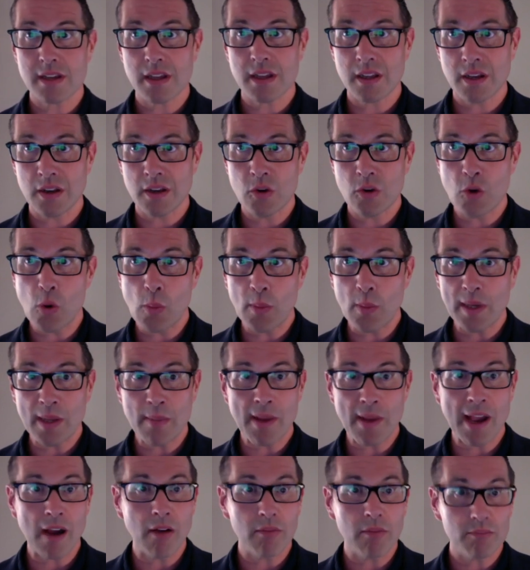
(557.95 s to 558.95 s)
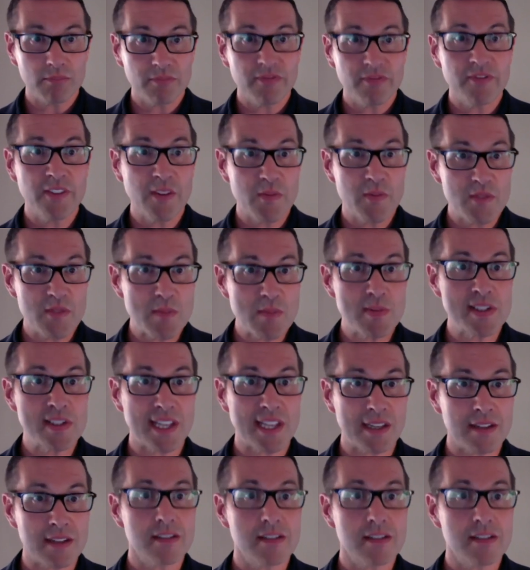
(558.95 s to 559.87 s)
and normally about 50%